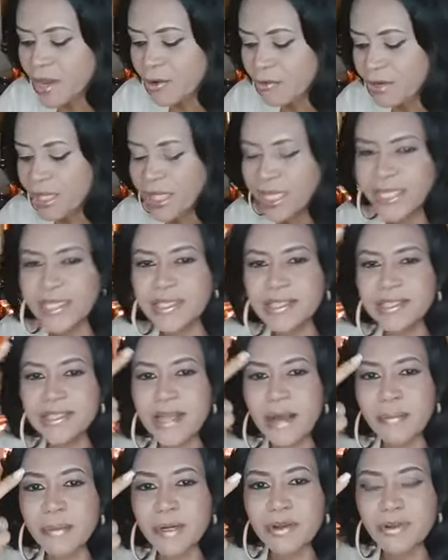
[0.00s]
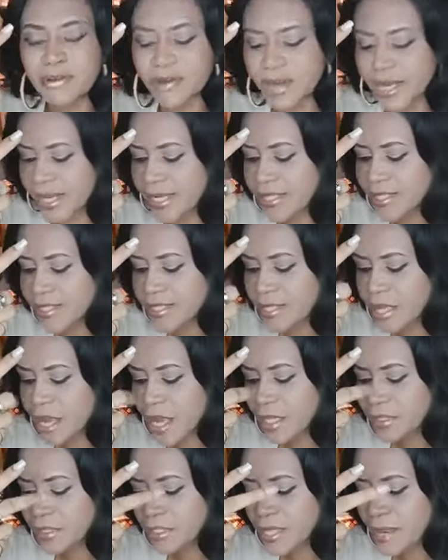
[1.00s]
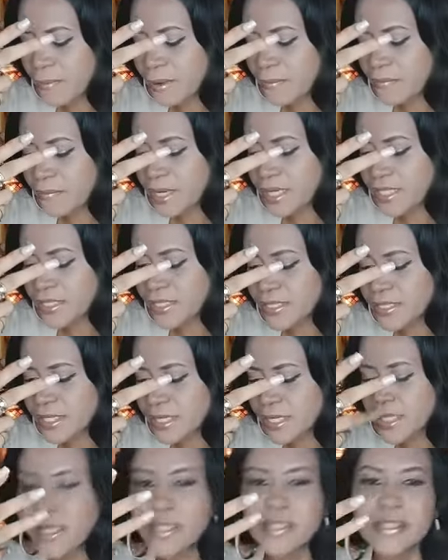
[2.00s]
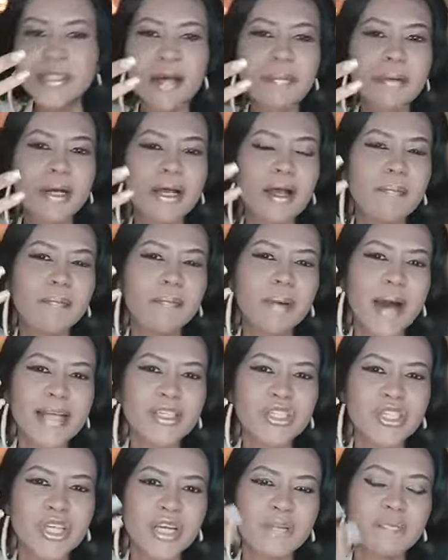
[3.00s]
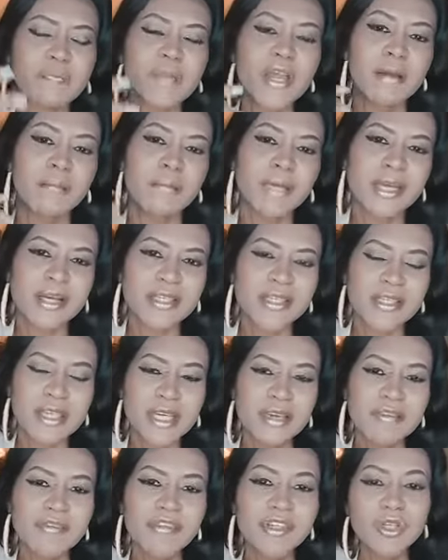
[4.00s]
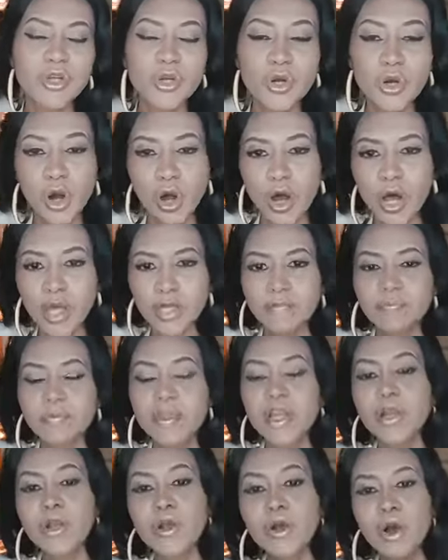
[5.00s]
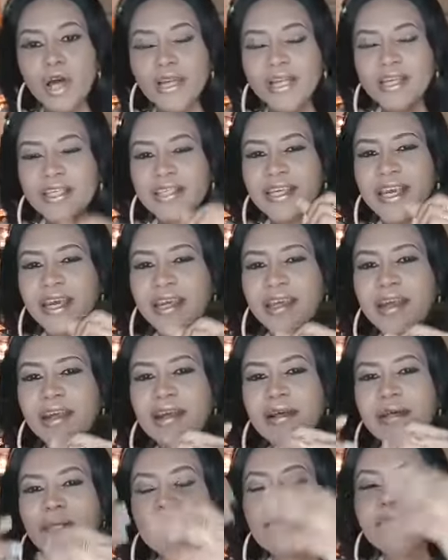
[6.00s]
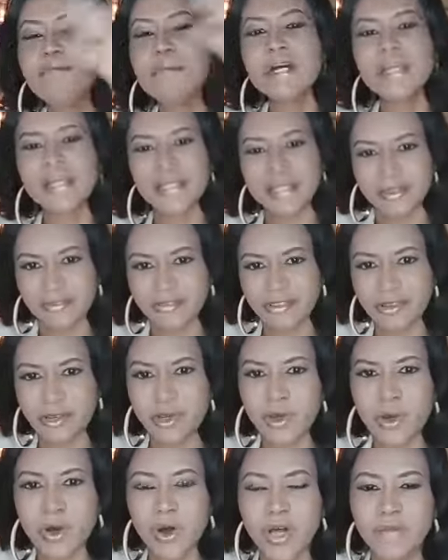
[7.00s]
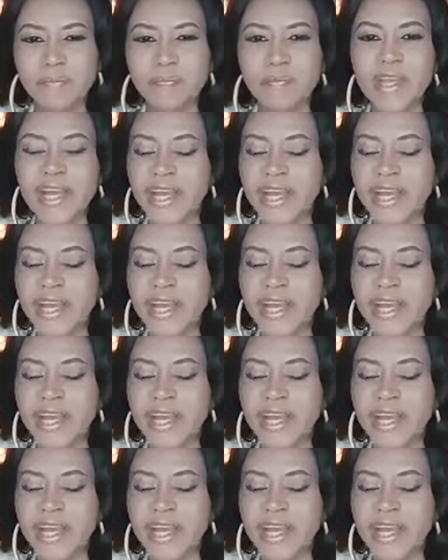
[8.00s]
Release double grace double mercy, double compassion. Because even God, God is a merciful God.